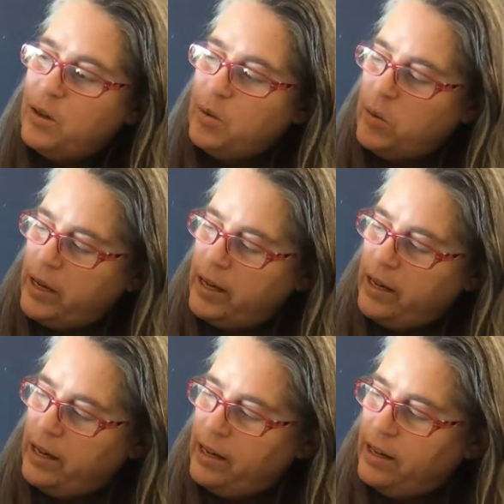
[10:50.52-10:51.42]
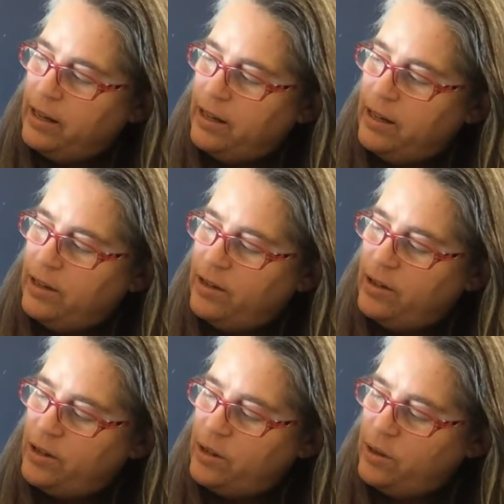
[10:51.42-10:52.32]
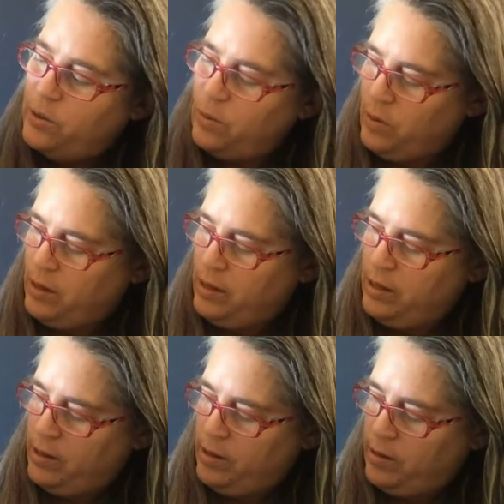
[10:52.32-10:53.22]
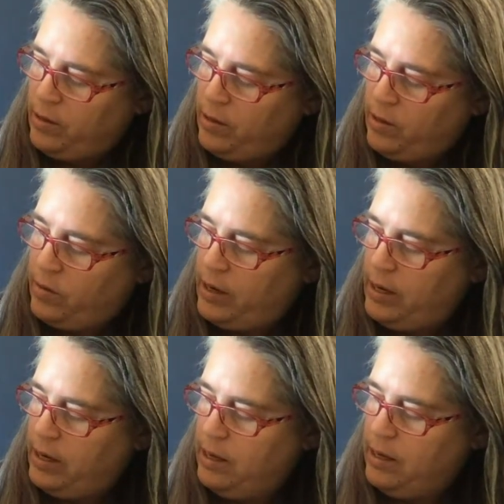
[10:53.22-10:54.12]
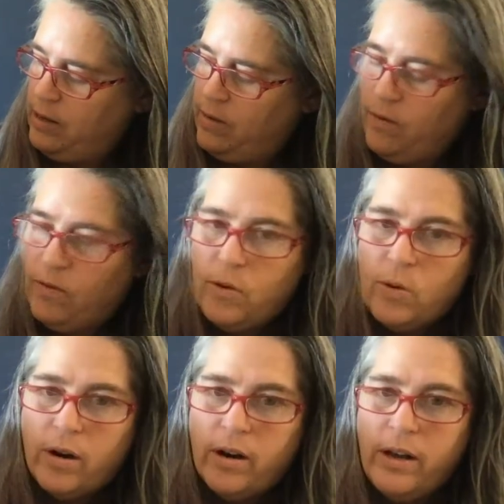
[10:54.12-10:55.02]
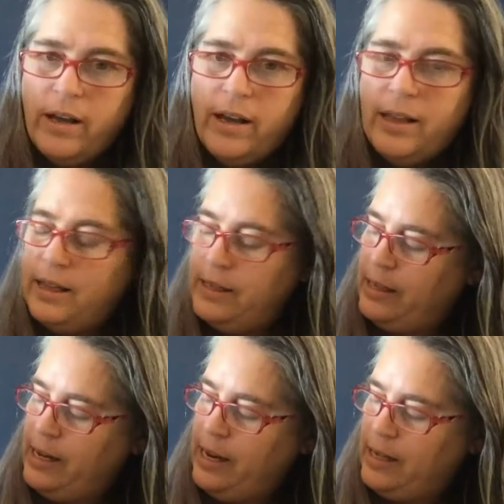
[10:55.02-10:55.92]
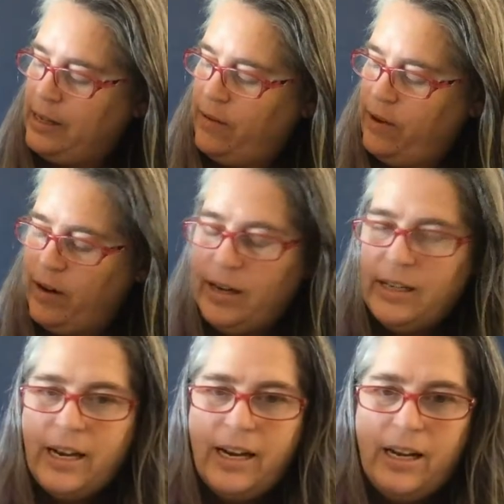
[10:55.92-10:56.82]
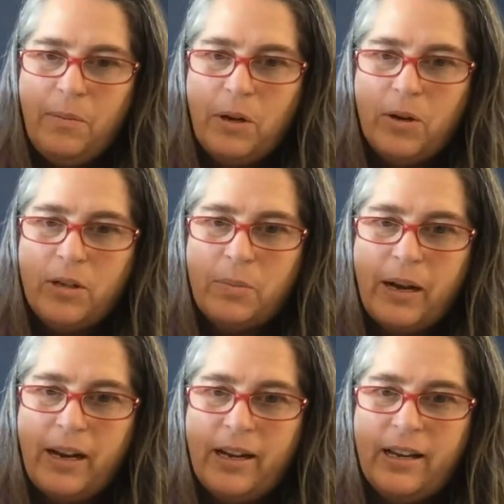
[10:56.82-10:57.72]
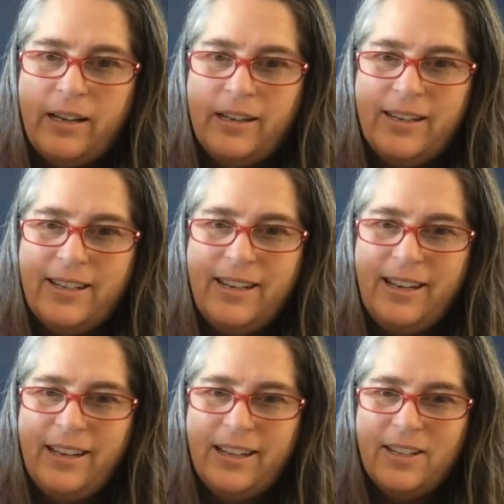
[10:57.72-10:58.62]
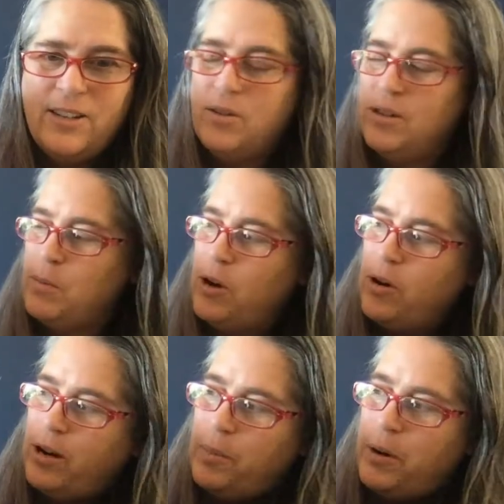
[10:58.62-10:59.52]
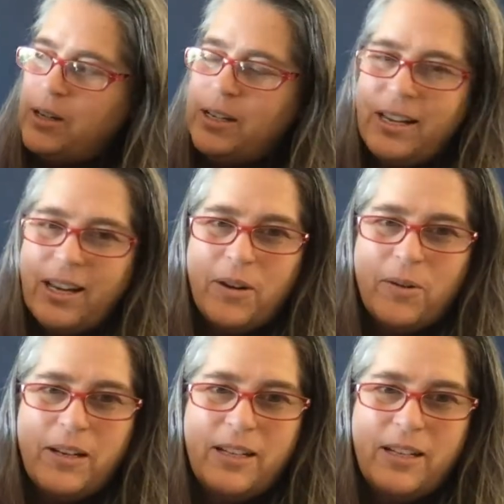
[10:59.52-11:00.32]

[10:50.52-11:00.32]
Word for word: One, two, three, four. This E has a very tiny middle spike. Do you see? That's so small compared to the other ones.